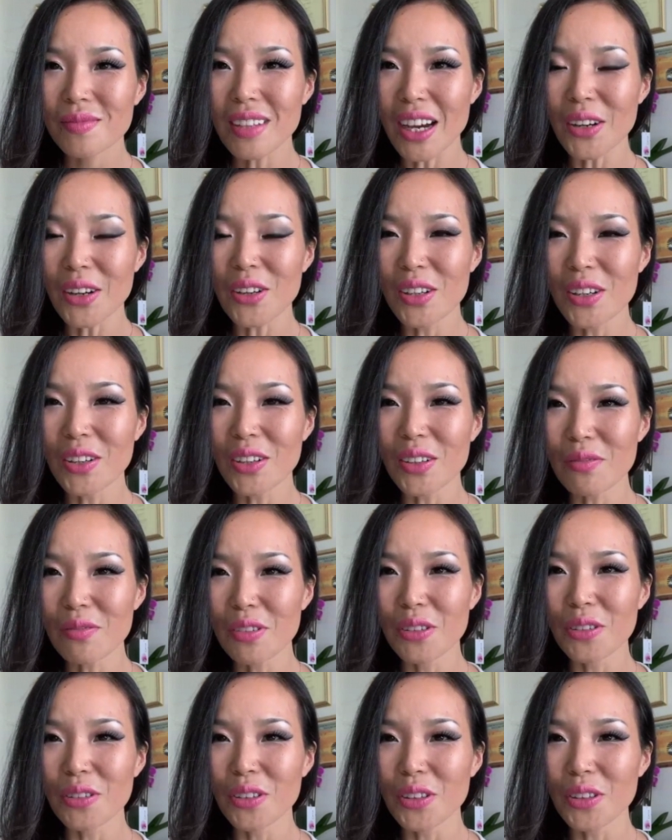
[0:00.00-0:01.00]
I don't know if
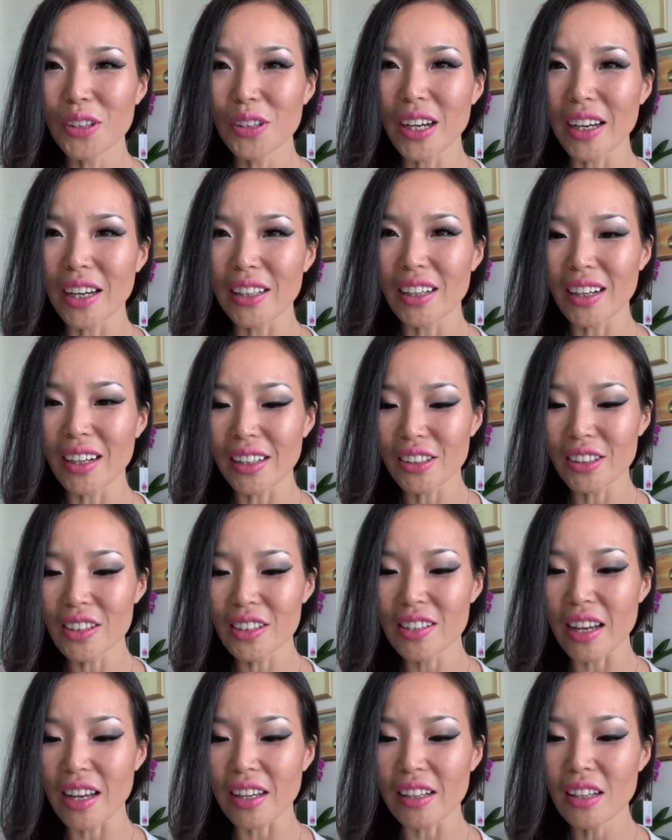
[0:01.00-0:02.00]
you, you can
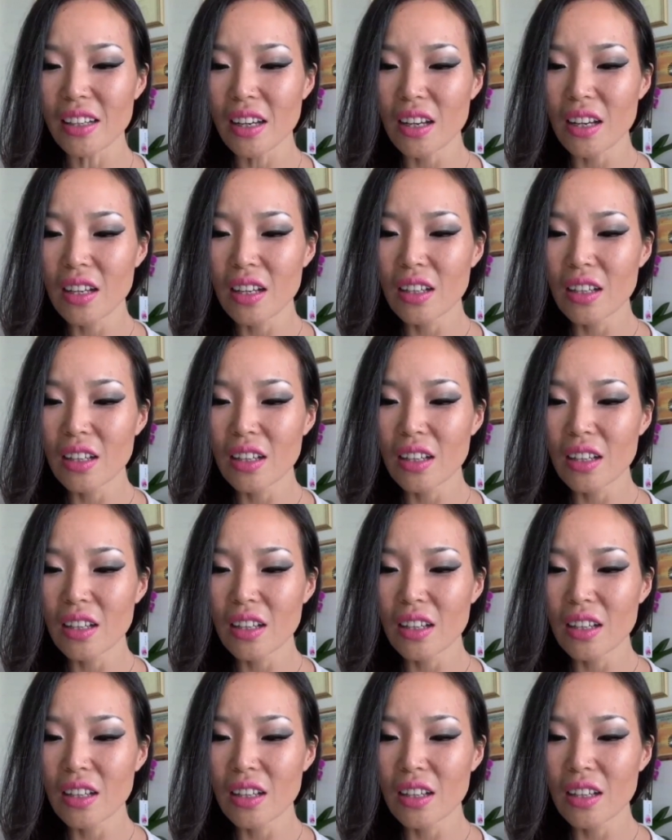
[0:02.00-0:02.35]
understand,